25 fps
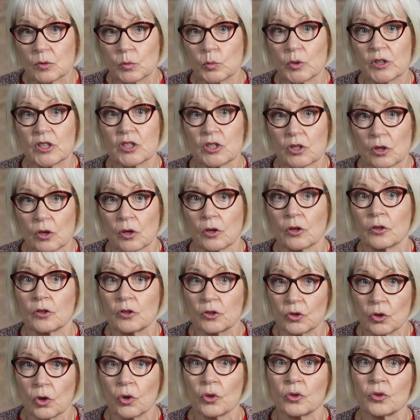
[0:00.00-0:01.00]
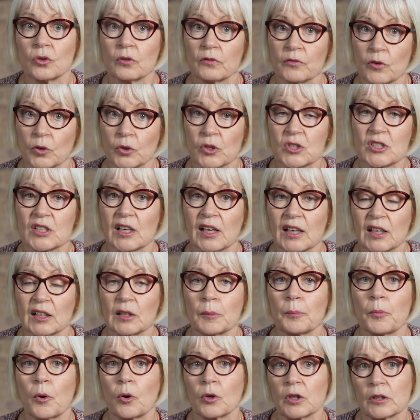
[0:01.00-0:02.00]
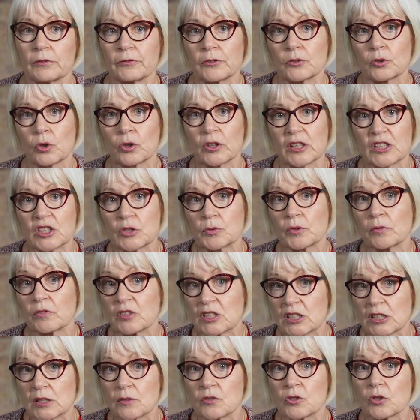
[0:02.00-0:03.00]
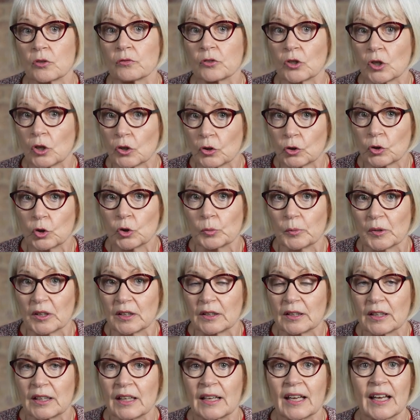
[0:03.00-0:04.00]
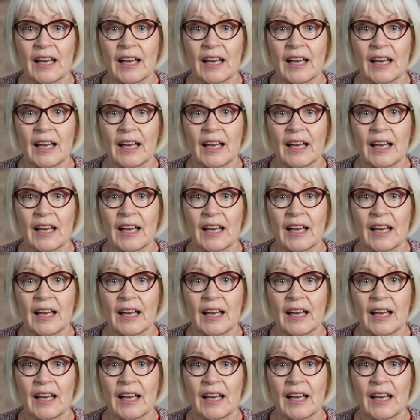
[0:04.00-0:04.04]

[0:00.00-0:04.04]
which are non-volatile polyphenolic derivatives of curcumin